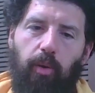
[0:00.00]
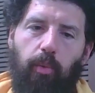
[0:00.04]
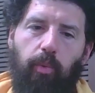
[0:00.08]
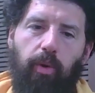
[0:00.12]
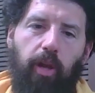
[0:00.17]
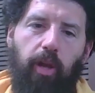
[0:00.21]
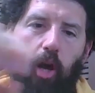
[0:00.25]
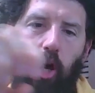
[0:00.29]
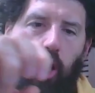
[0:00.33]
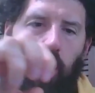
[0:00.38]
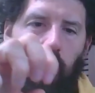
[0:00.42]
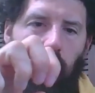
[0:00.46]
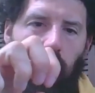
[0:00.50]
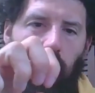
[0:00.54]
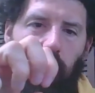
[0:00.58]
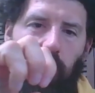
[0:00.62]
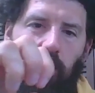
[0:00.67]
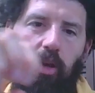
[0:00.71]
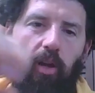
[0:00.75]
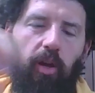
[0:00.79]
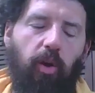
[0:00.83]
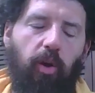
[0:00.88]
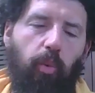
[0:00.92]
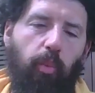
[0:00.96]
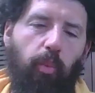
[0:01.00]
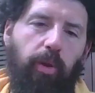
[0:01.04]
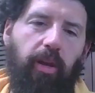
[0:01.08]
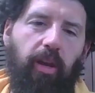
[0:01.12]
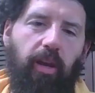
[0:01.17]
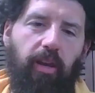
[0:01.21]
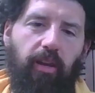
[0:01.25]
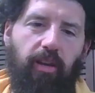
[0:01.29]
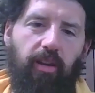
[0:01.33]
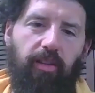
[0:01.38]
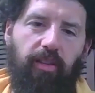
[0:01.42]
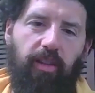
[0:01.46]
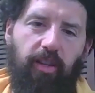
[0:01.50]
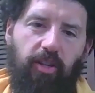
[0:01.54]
We all went into the